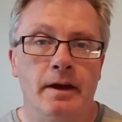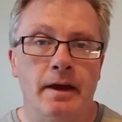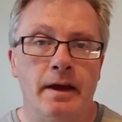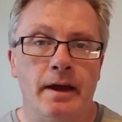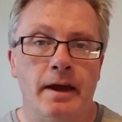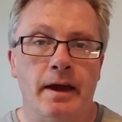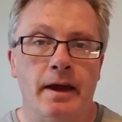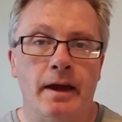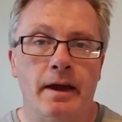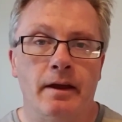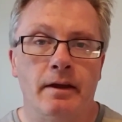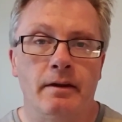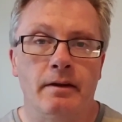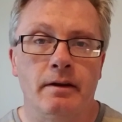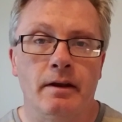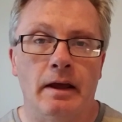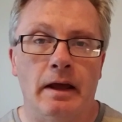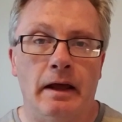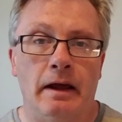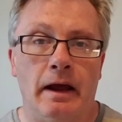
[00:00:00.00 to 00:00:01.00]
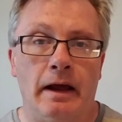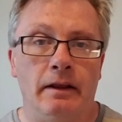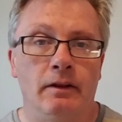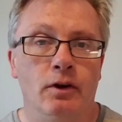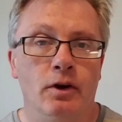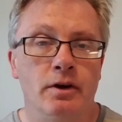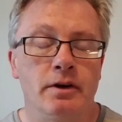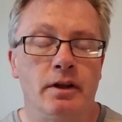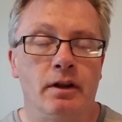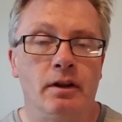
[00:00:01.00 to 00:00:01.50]
And I
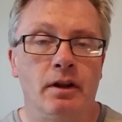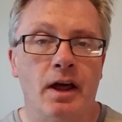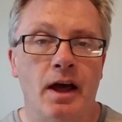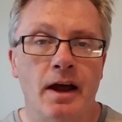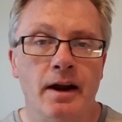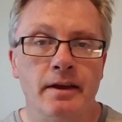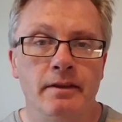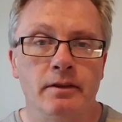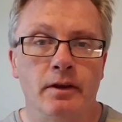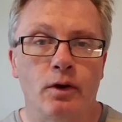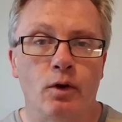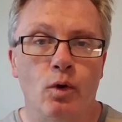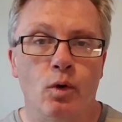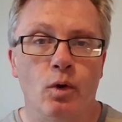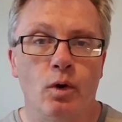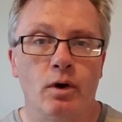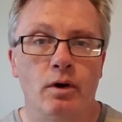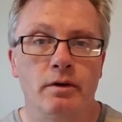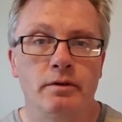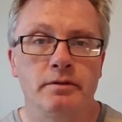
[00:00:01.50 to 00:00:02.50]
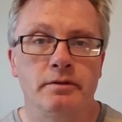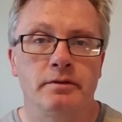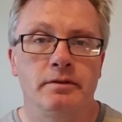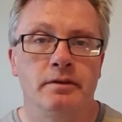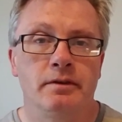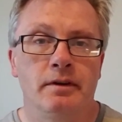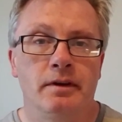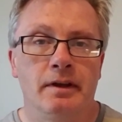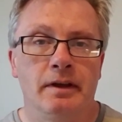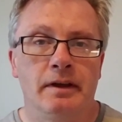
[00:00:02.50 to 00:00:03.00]
learned a lot in the course,
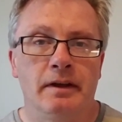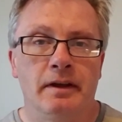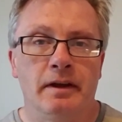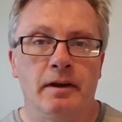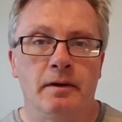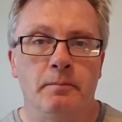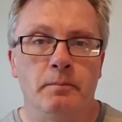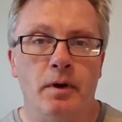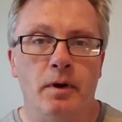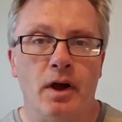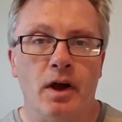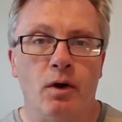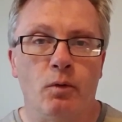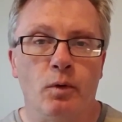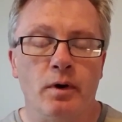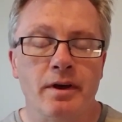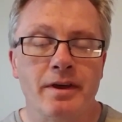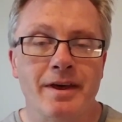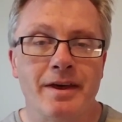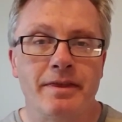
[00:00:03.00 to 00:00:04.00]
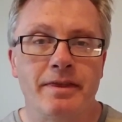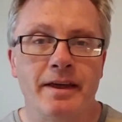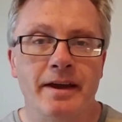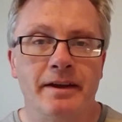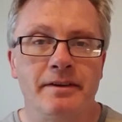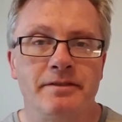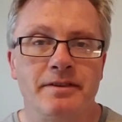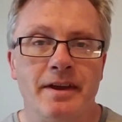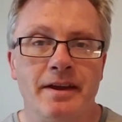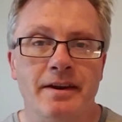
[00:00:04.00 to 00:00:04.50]
but one of the
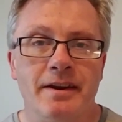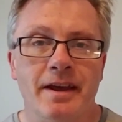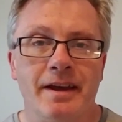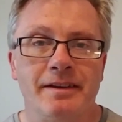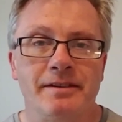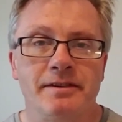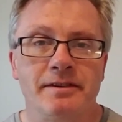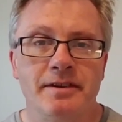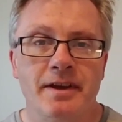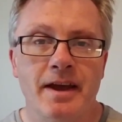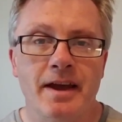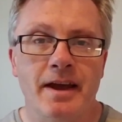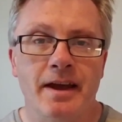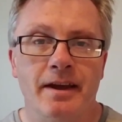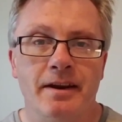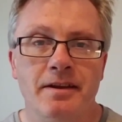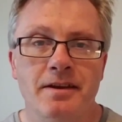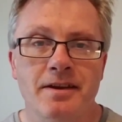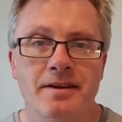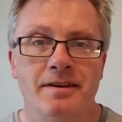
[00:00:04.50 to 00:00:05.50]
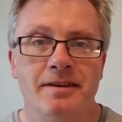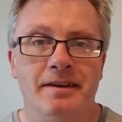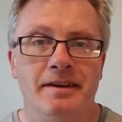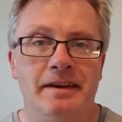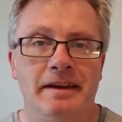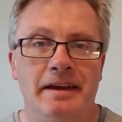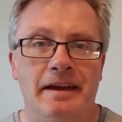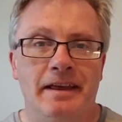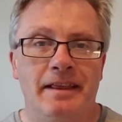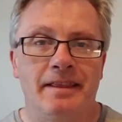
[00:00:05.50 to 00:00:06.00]
things that Nick said
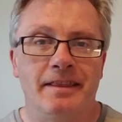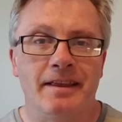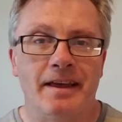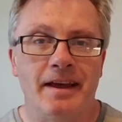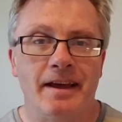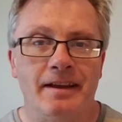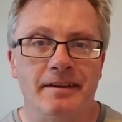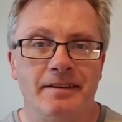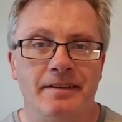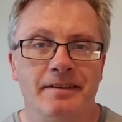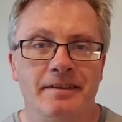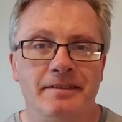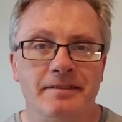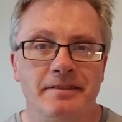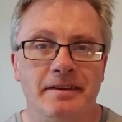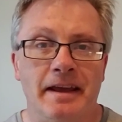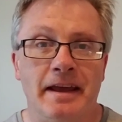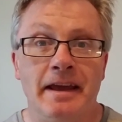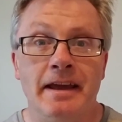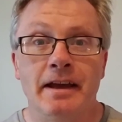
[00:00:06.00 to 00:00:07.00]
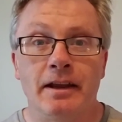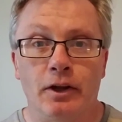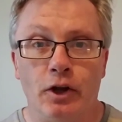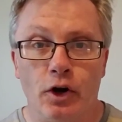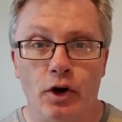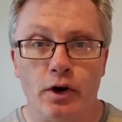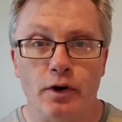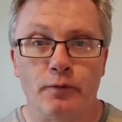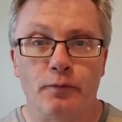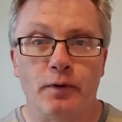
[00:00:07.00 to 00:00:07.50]
that he had
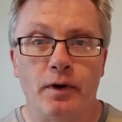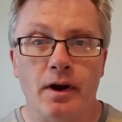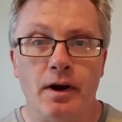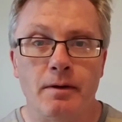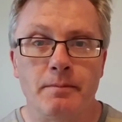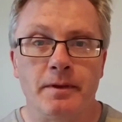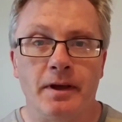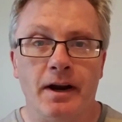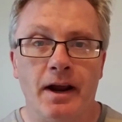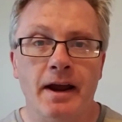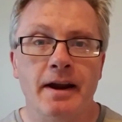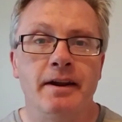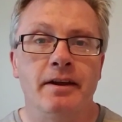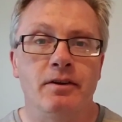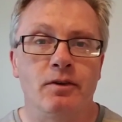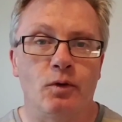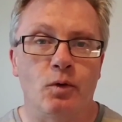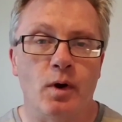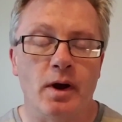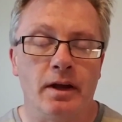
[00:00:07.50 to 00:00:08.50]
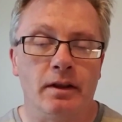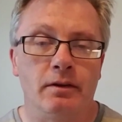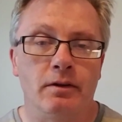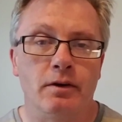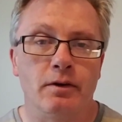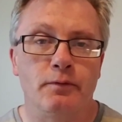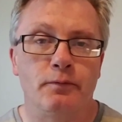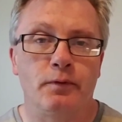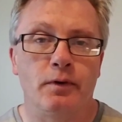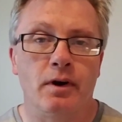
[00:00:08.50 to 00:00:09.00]
learned from, that I didn't quite
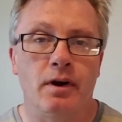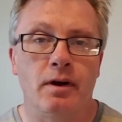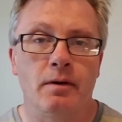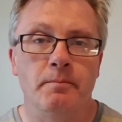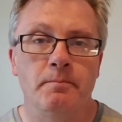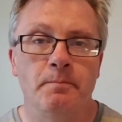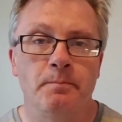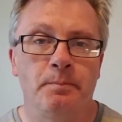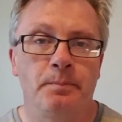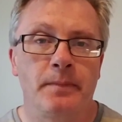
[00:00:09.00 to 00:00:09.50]
learn from,